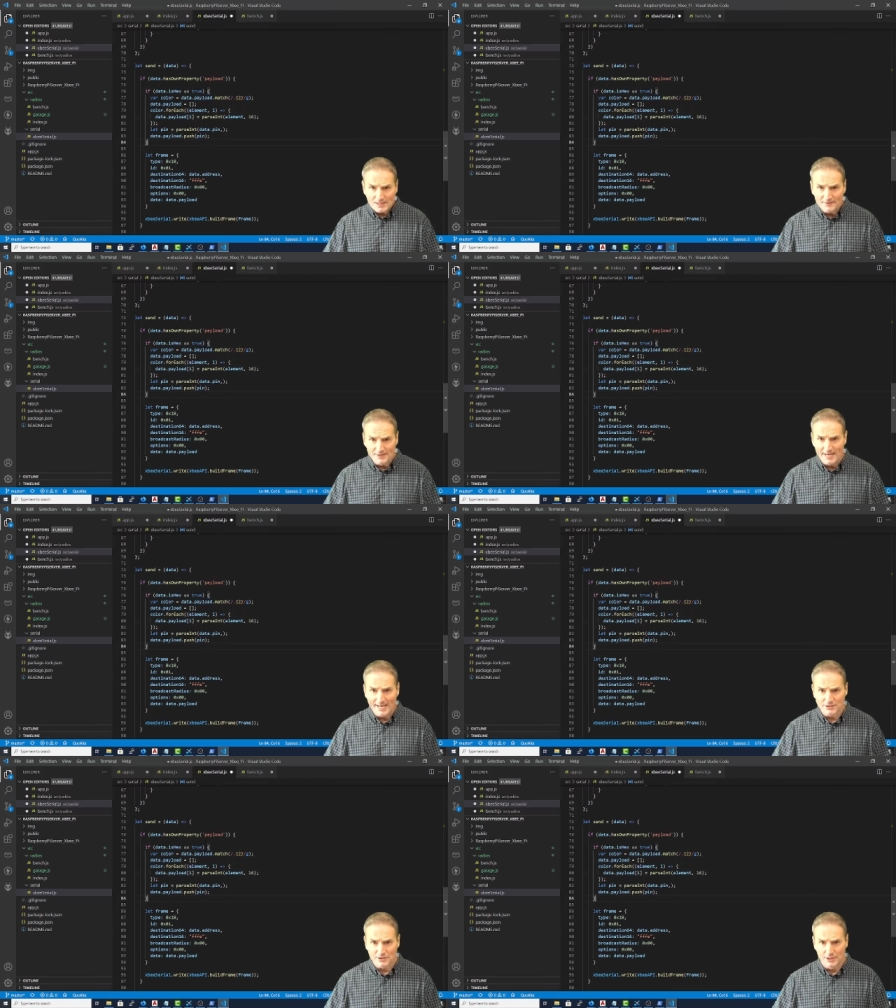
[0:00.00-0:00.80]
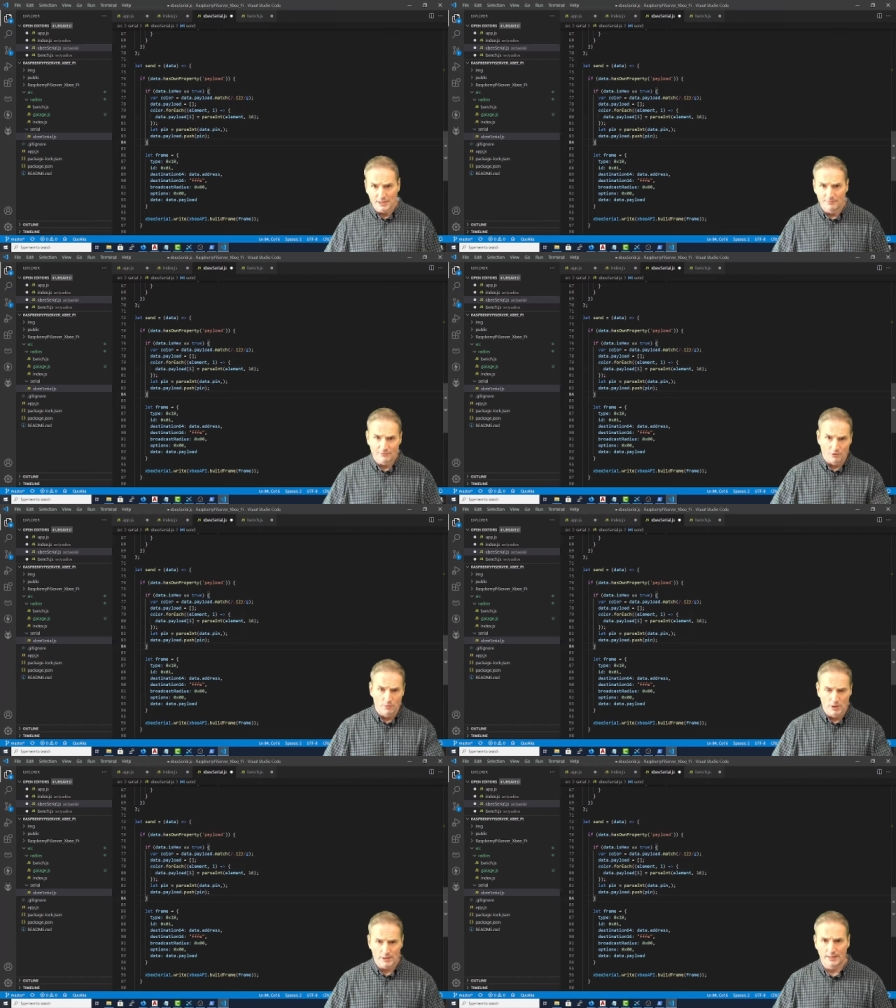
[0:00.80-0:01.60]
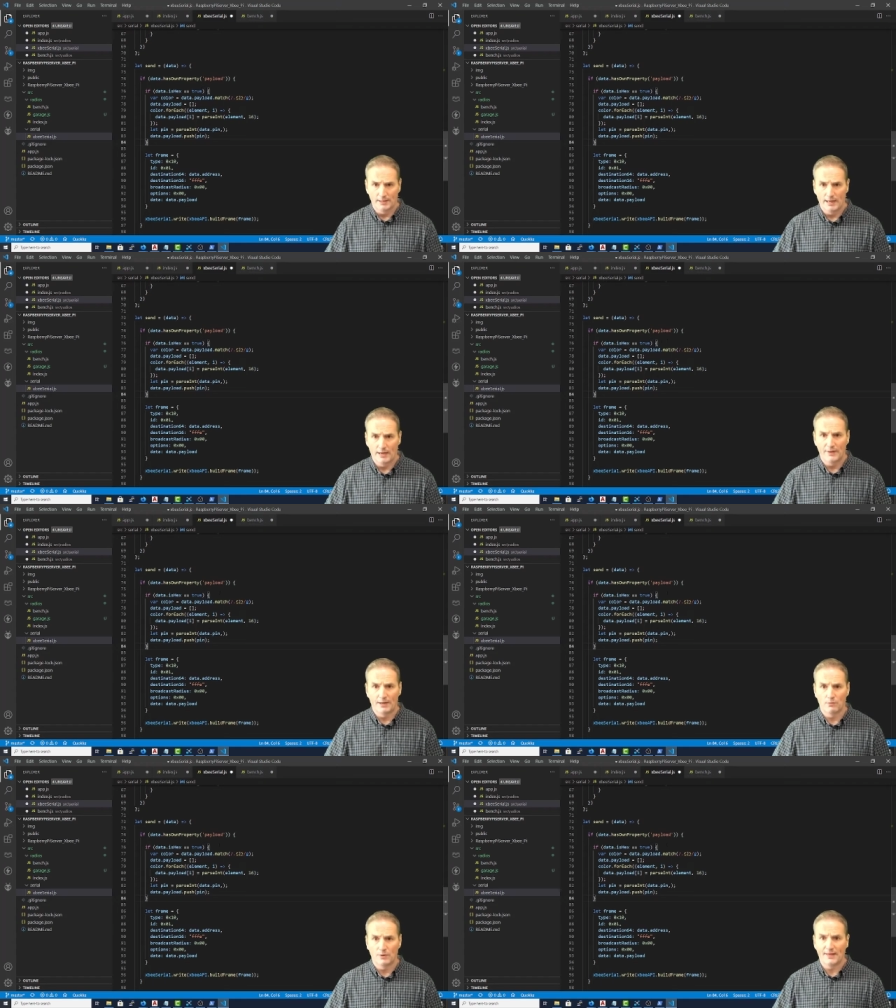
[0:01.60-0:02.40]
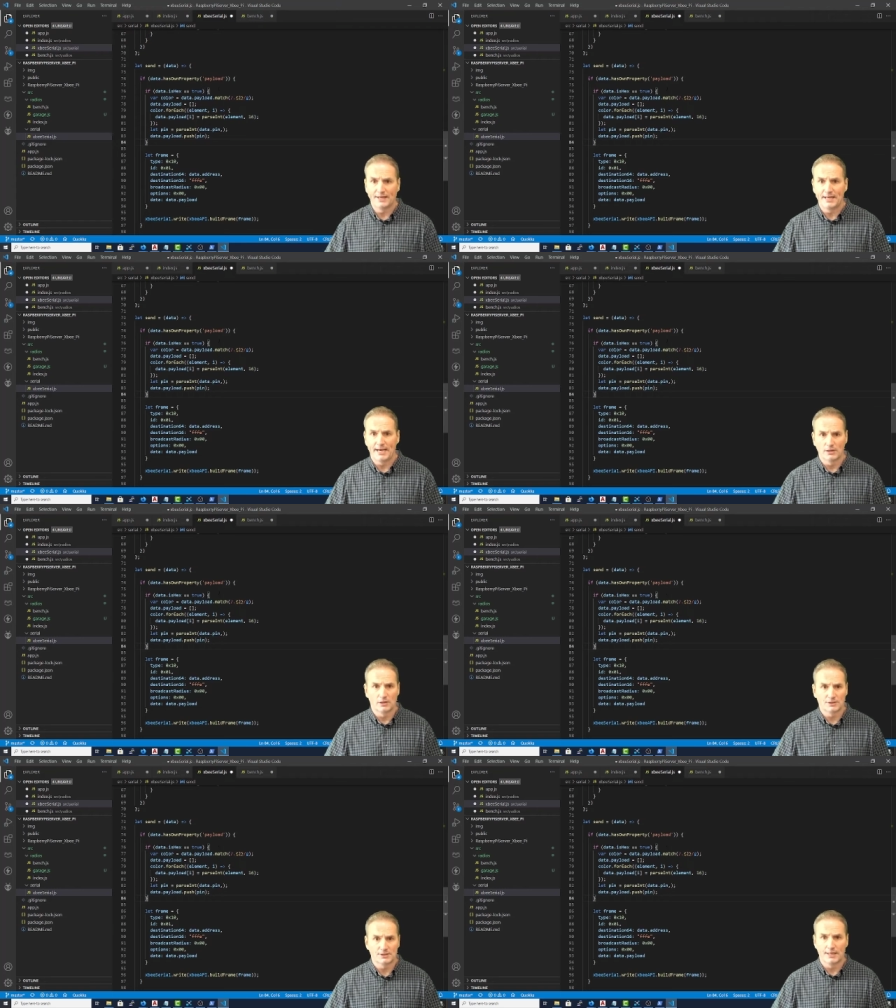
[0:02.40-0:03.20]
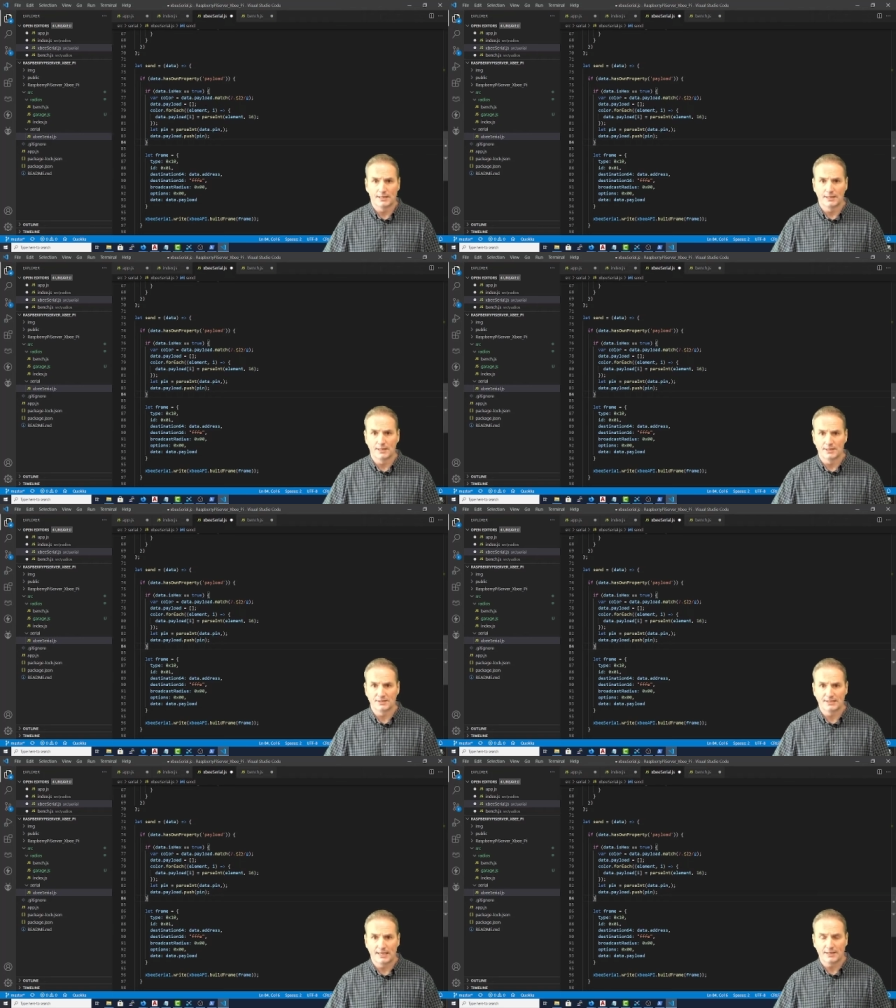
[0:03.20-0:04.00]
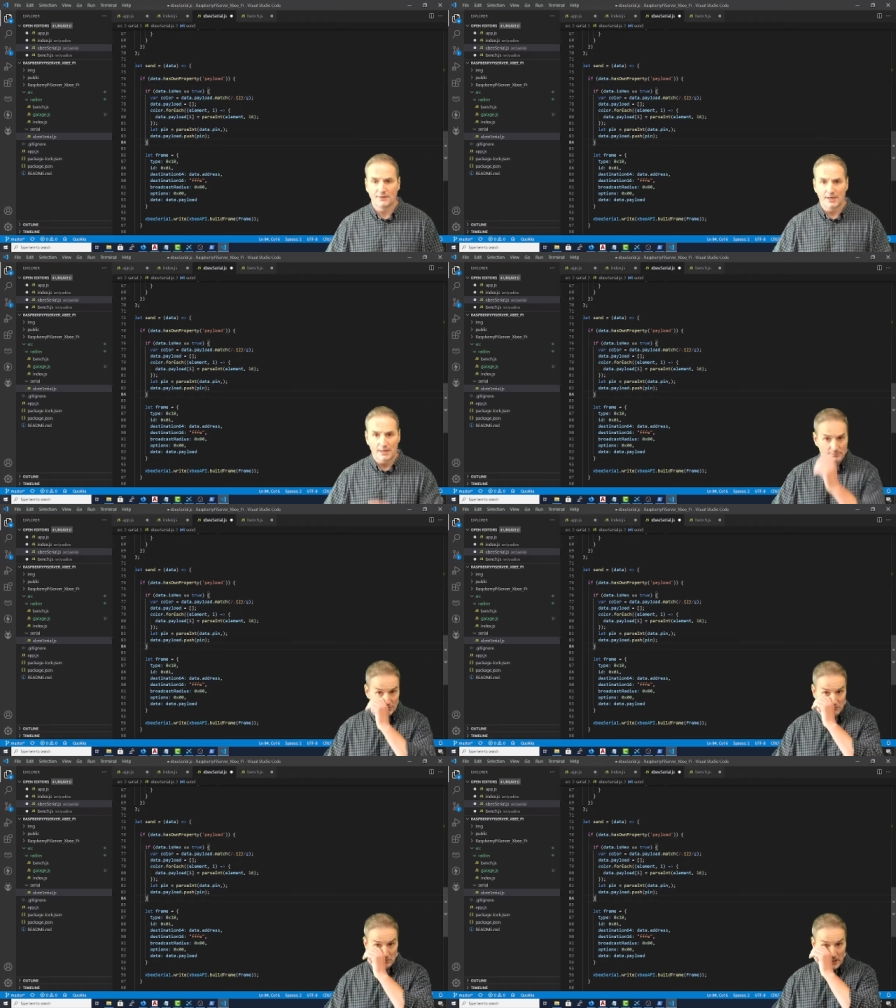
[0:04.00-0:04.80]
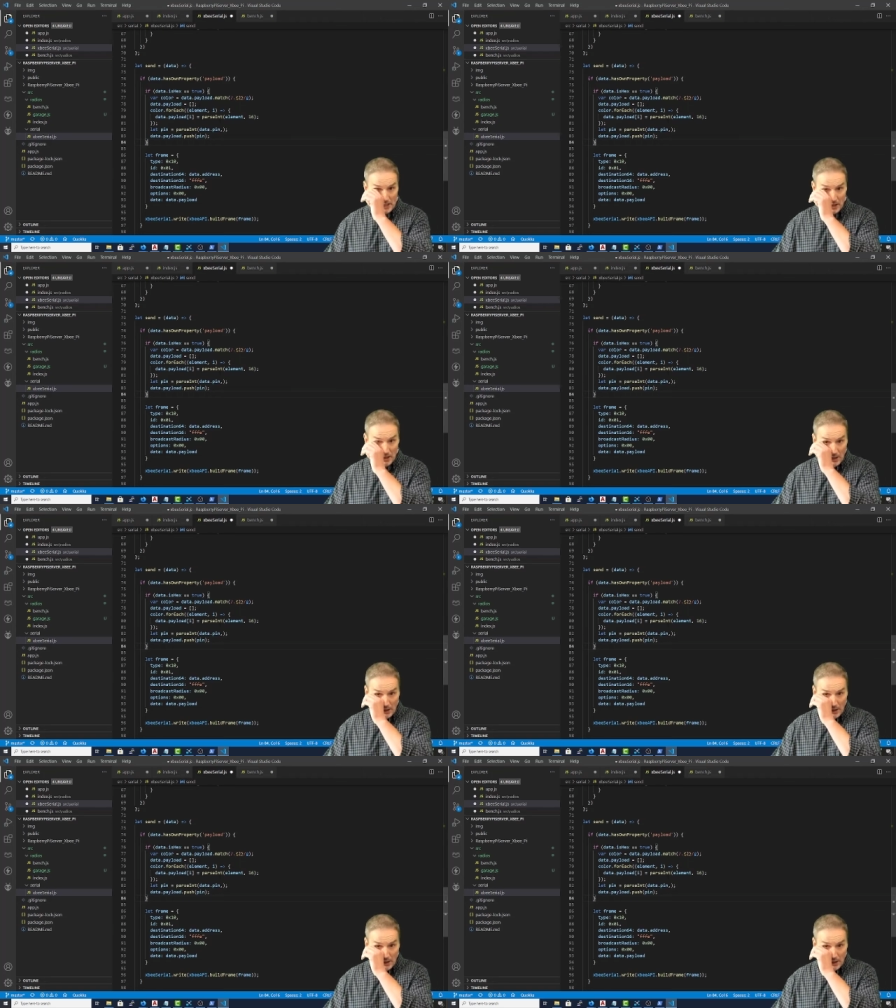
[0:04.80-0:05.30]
the data is going to come through. We'll look at what that data looks like in a second that comes through here.